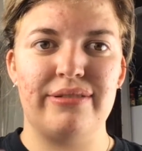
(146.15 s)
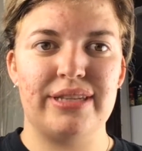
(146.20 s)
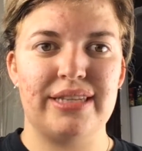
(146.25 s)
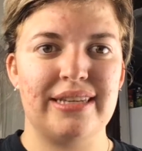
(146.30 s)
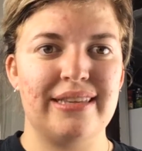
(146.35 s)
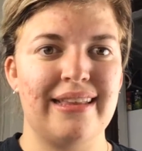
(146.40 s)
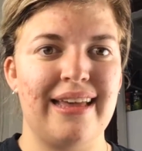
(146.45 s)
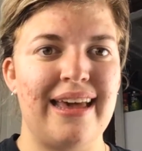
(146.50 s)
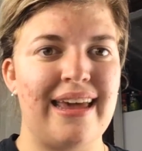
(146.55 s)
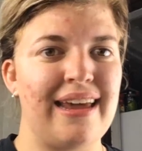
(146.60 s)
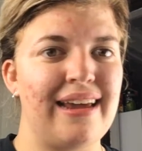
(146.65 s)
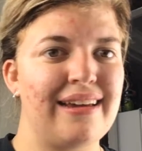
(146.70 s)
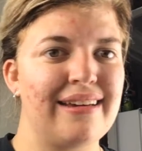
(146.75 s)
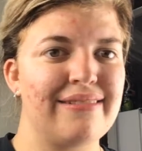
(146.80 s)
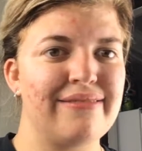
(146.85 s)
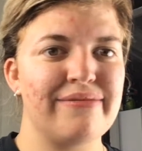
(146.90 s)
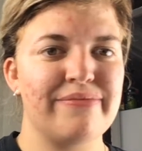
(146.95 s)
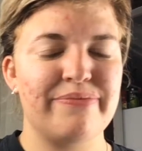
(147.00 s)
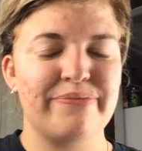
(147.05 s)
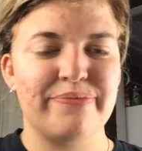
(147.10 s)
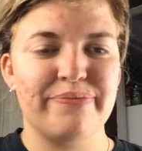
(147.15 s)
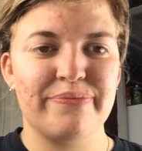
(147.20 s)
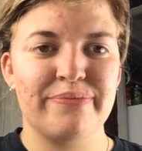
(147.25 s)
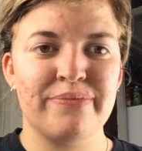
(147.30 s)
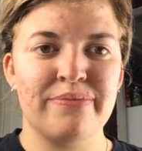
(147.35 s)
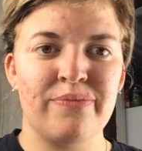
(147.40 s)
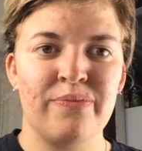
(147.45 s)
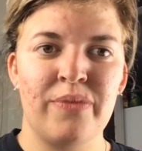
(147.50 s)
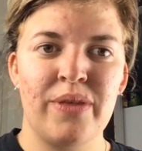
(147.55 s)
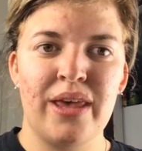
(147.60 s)
It wasn't
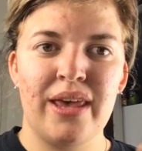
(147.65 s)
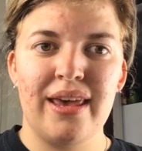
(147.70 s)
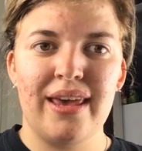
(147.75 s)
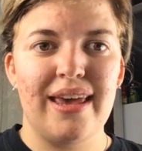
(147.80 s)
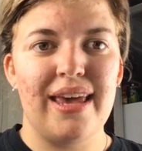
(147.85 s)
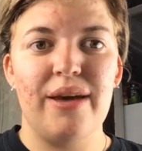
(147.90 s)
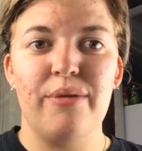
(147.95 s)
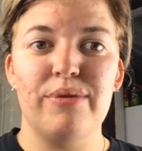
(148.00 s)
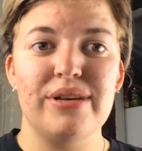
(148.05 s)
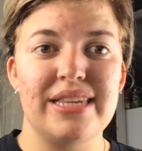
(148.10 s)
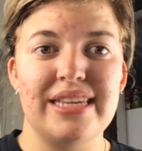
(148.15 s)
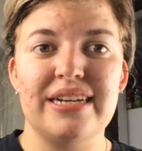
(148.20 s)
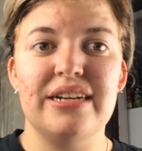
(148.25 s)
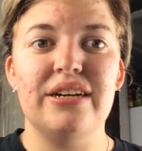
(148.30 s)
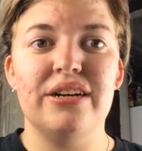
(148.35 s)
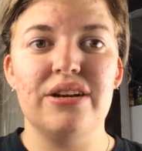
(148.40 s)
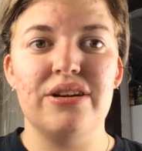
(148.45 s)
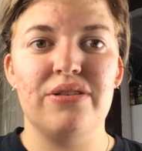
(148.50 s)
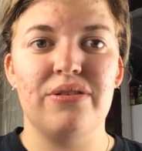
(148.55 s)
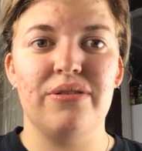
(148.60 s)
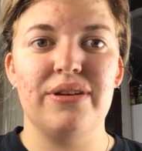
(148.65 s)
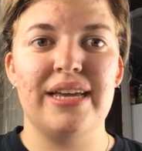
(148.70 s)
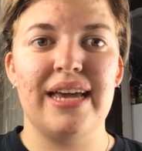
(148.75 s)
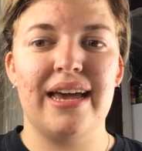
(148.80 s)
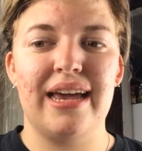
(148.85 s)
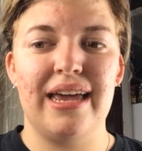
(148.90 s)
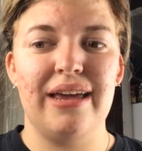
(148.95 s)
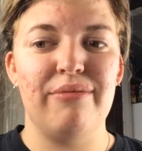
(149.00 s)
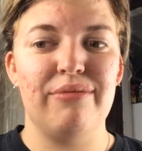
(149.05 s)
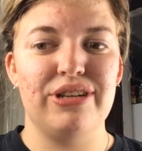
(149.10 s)
an
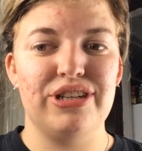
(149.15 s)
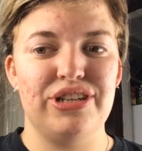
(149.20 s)
adult yet.